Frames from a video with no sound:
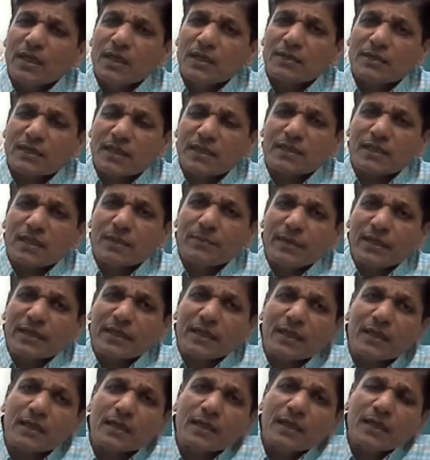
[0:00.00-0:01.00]

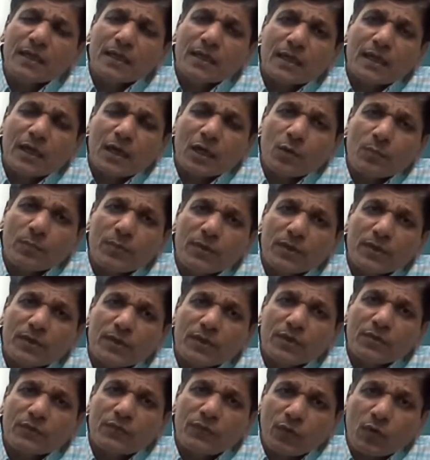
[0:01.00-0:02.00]
systematic kind of a
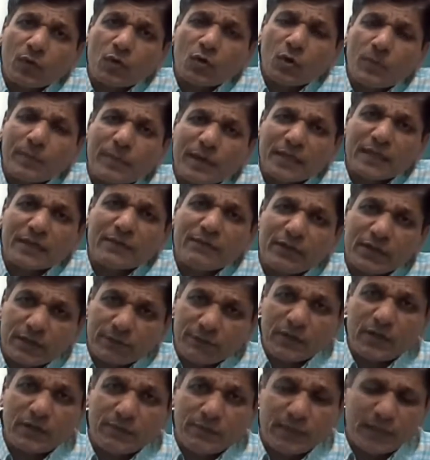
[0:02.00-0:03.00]
follow-up activity
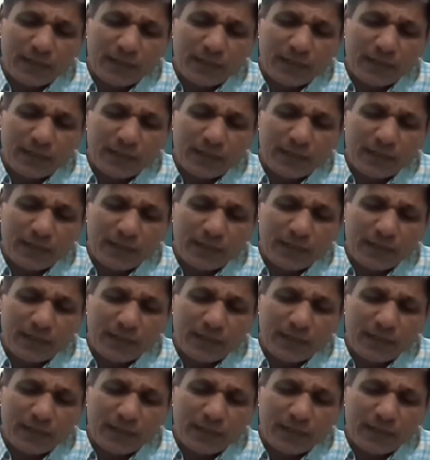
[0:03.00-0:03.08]
will